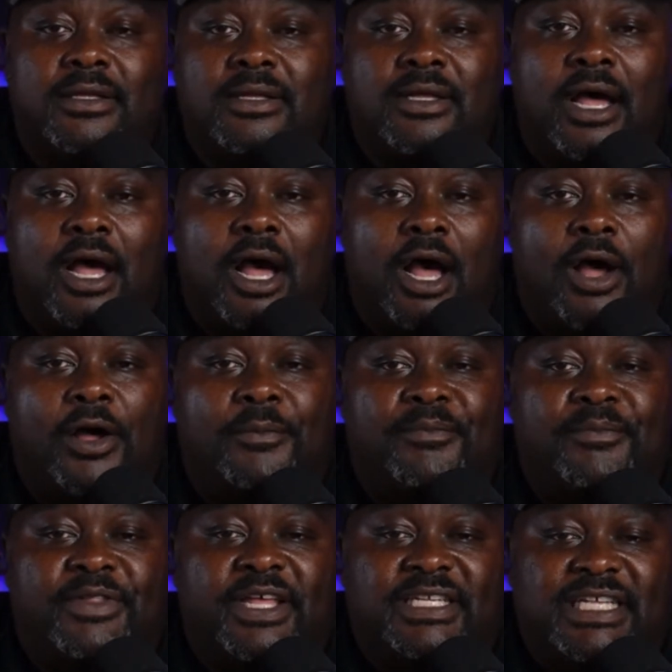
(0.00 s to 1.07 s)
I
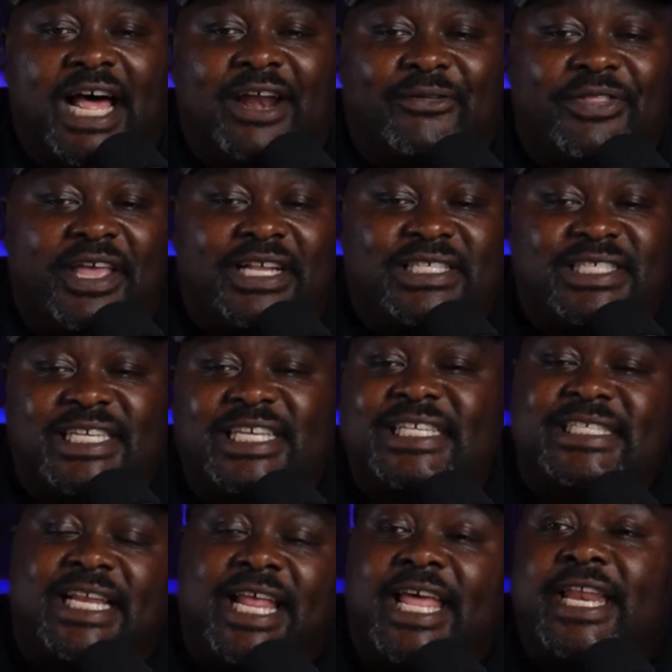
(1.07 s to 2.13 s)
don't think it's
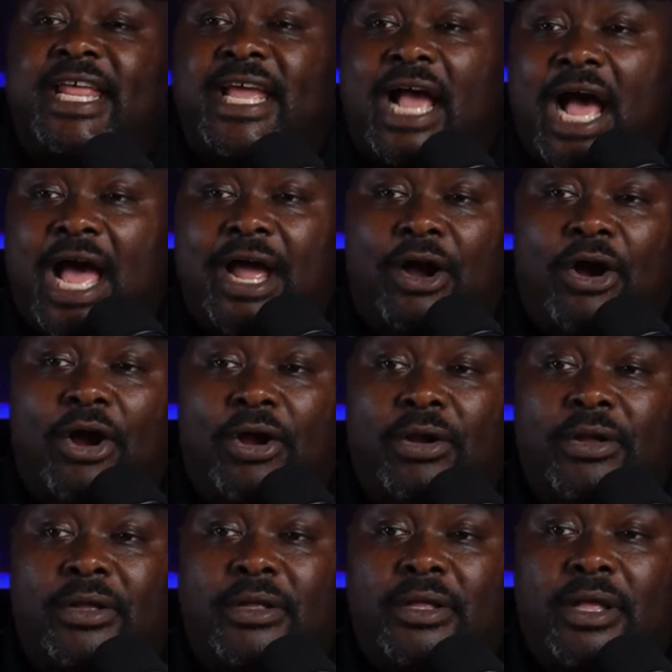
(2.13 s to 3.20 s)
season-ending IR,
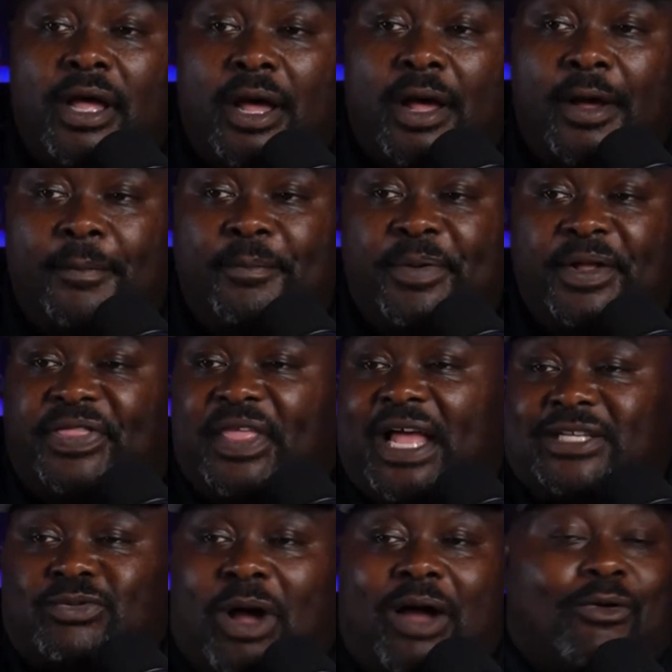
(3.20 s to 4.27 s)
but
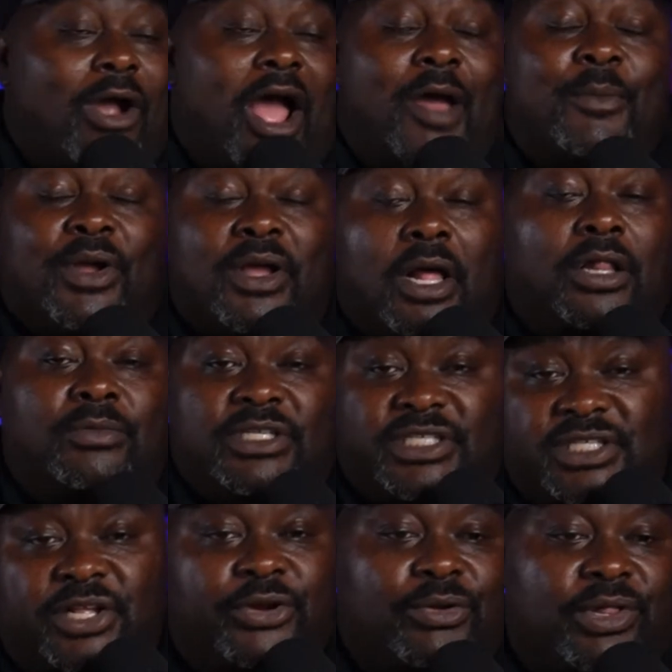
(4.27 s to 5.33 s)
that's why Ryan McCollum is
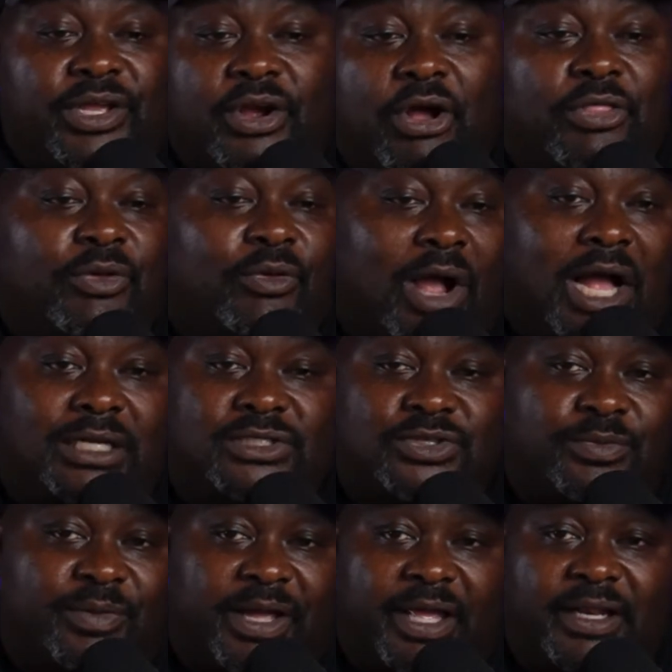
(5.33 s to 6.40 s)
literally on the roster,
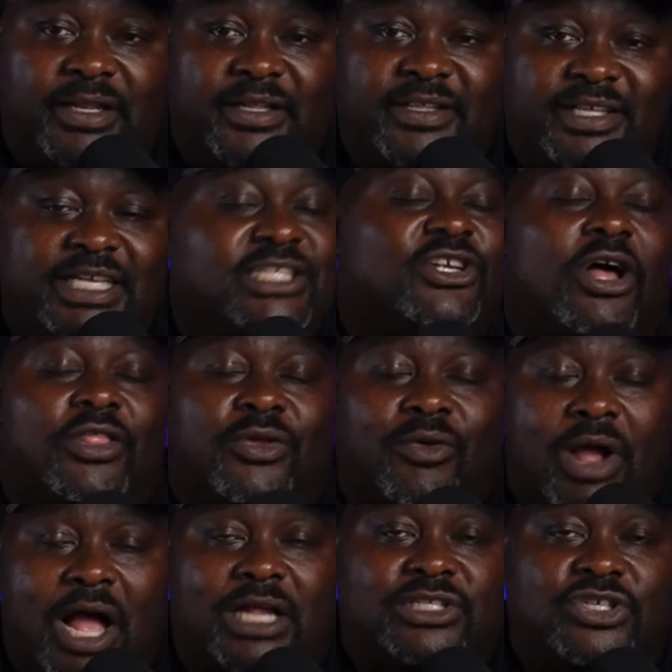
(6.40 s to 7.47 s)
man. He's on the
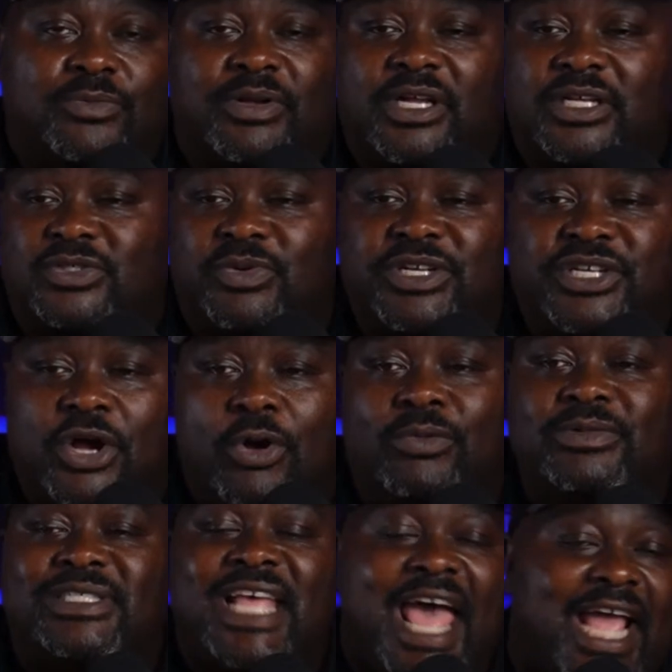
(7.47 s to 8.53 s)
roster because we don't
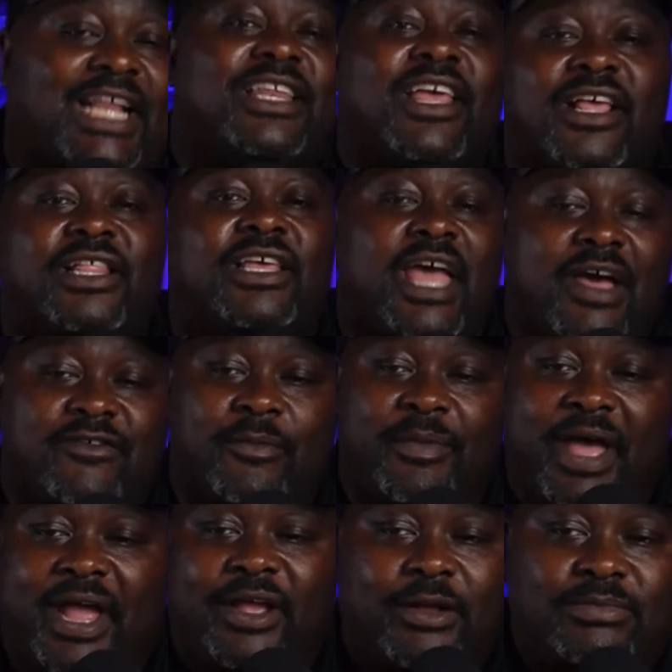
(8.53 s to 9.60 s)
technically have a
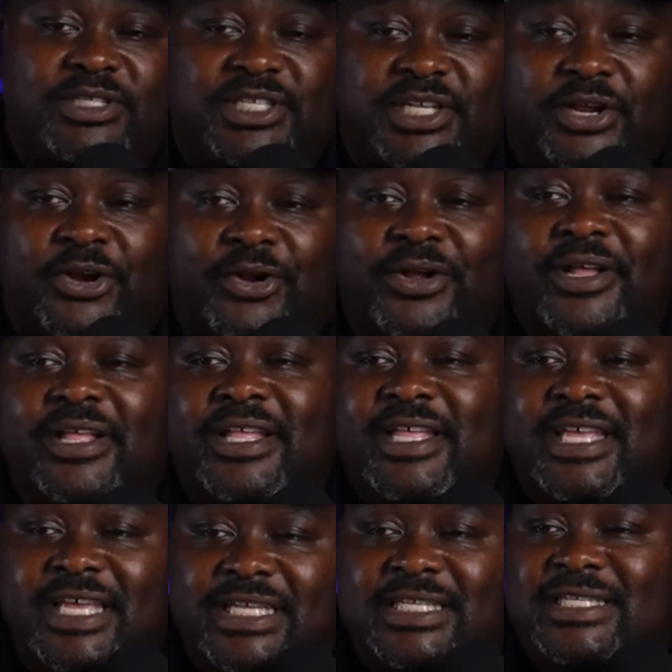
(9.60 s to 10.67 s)
backup center.
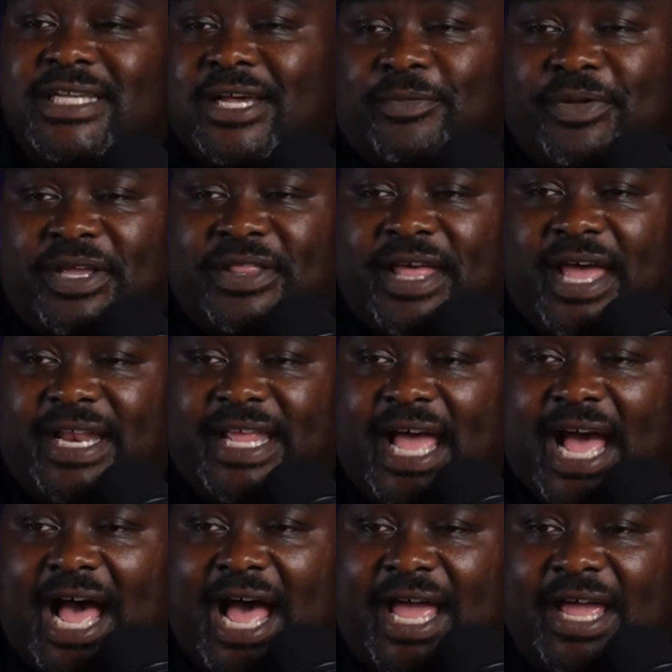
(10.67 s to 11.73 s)
He's going to be that
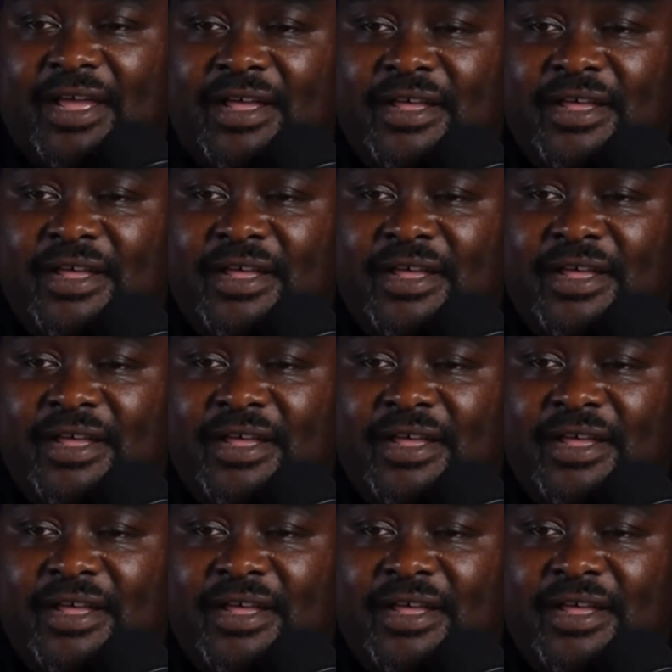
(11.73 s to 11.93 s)
guy.